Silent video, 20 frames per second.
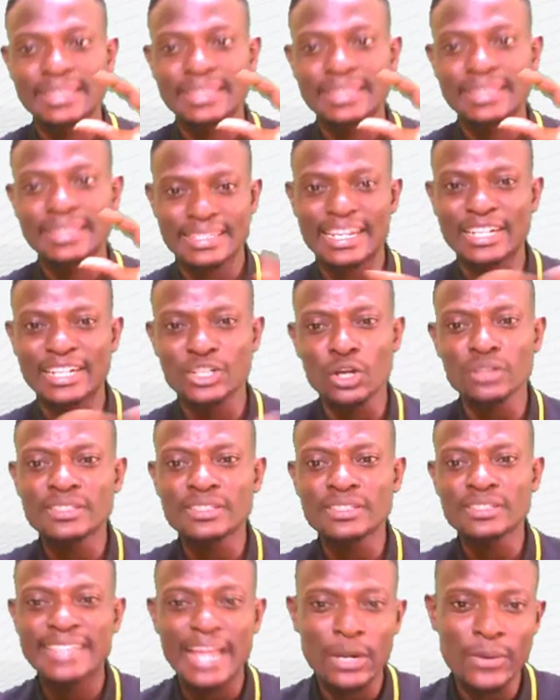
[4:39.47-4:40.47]
That are not
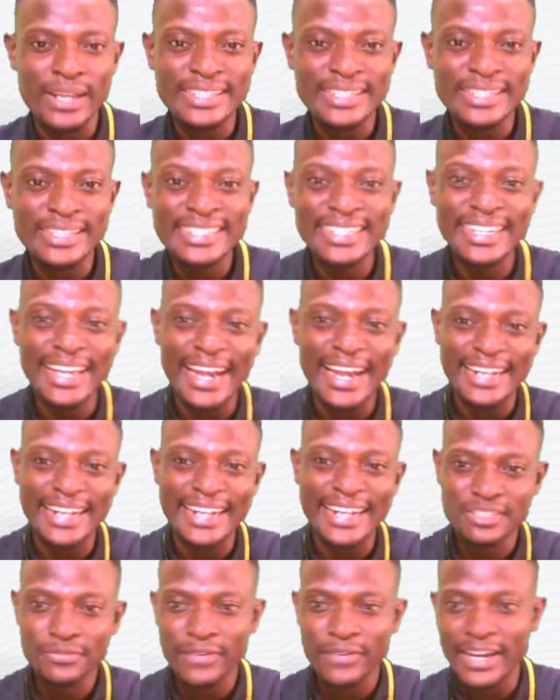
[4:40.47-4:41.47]
directly
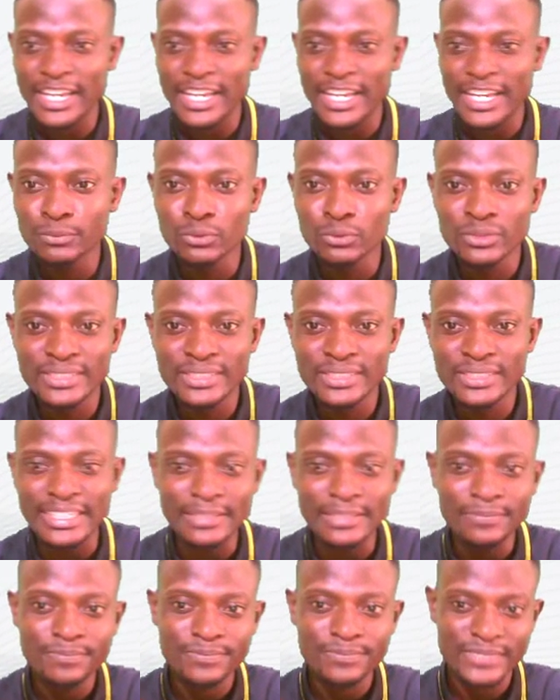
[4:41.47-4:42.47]
identifiable.
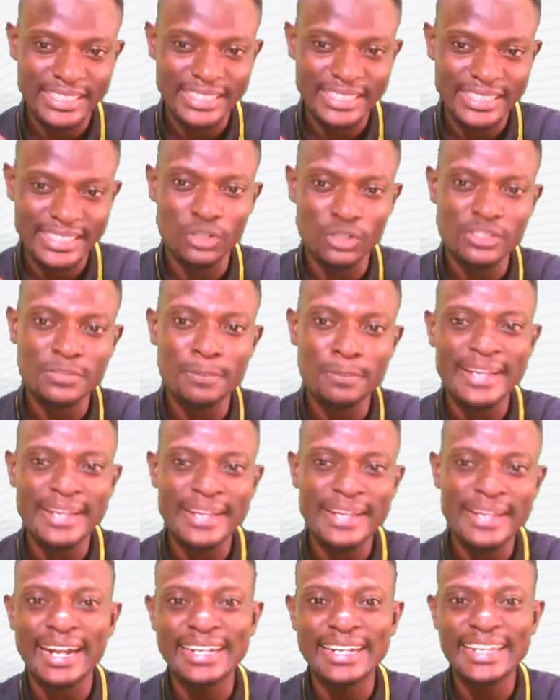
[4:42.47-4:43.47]
D. That are not
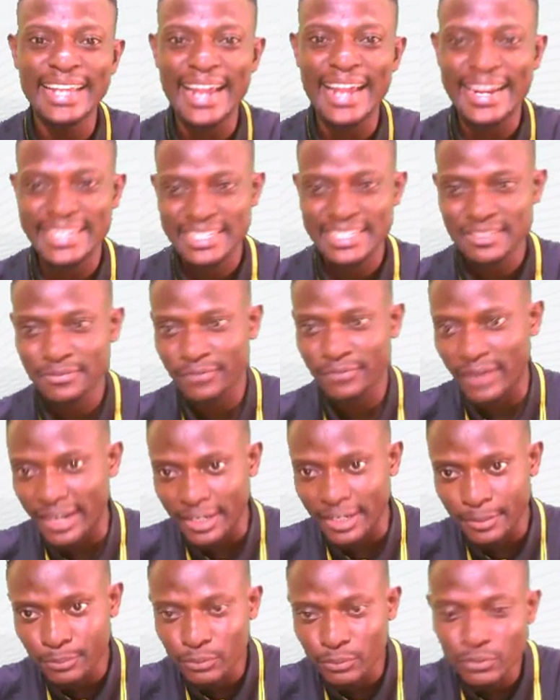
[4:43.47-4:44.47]
medically
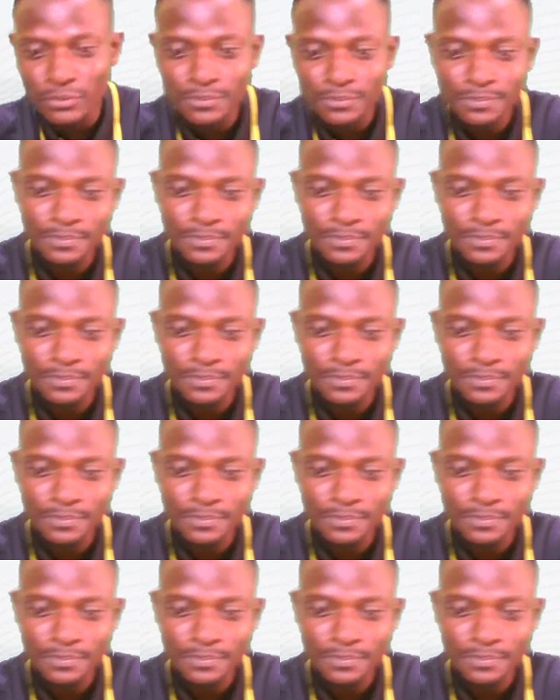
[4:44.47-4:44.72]
identifiable.